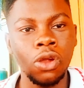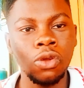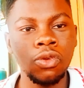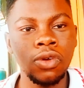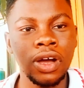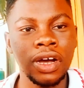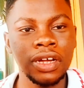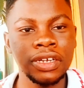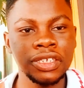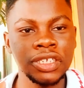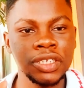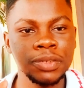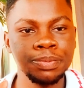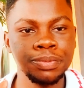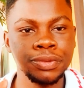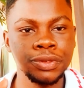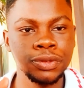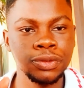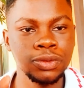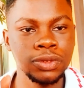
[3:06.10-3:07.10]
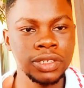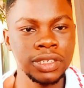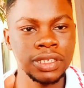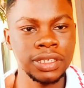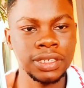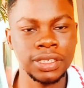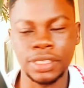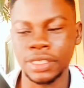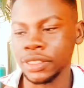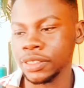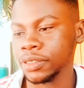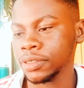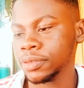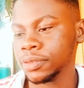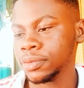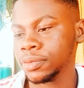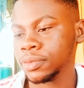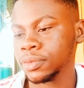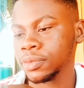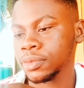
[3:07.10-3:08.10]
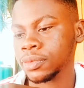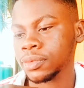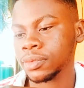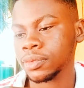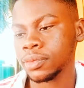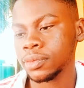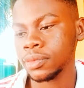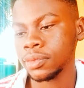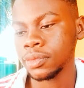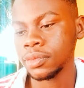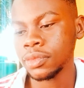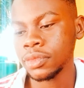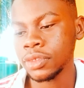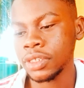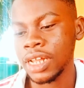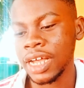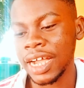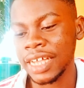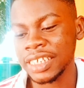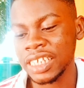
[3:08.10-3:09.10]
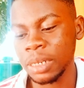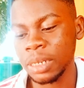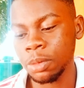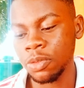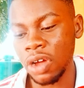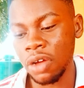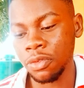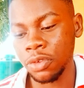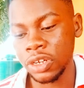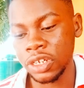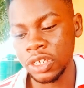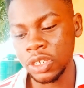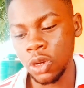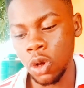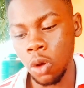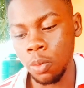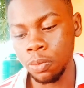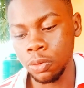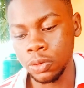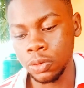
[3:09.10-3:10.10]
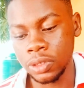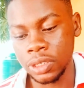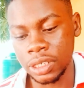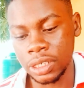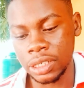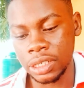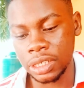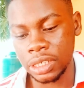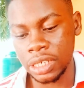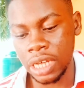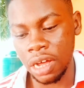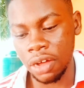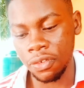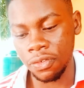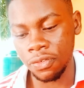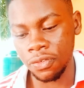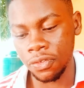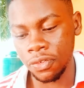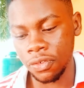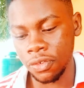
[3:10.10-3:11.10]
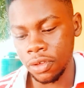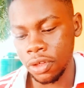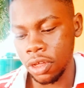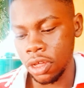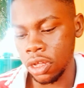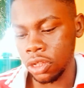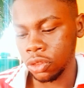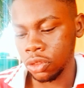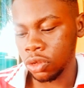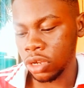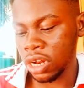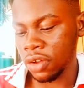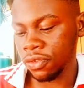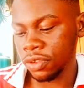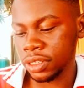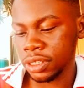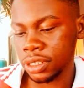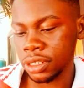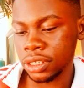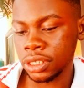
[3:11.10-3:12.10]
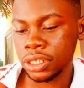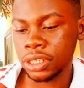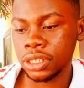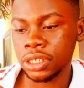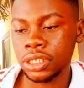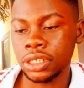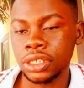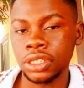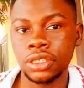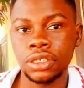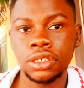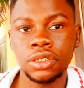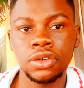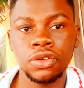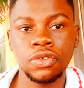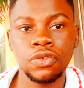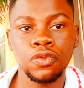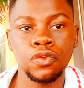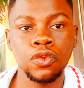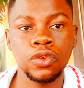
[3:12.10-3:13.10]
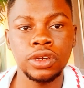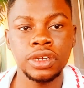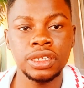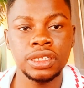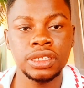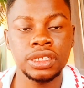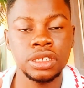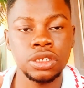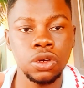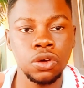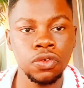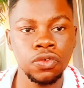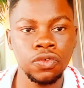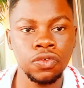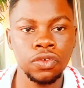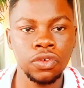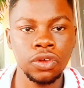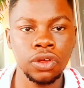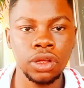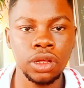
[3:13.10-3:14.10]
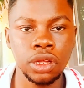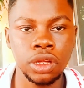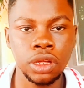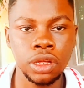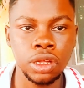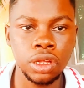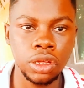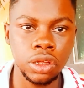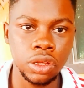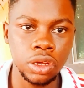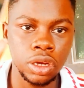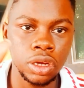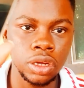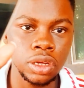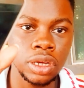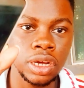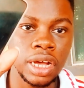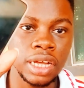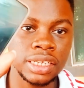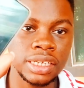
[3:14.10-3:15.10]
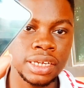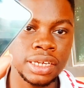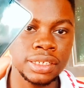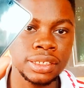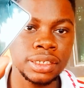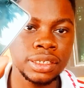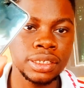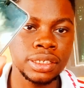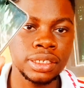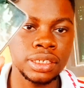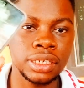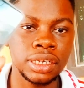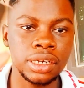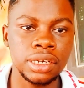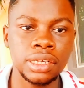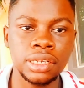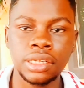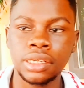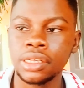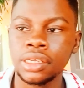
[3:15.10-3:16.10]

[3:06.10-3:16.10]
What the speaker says: Look at this beauty. Like I said before, I've already opened it. I've done everything. This is the phone itself. You guys can see it now.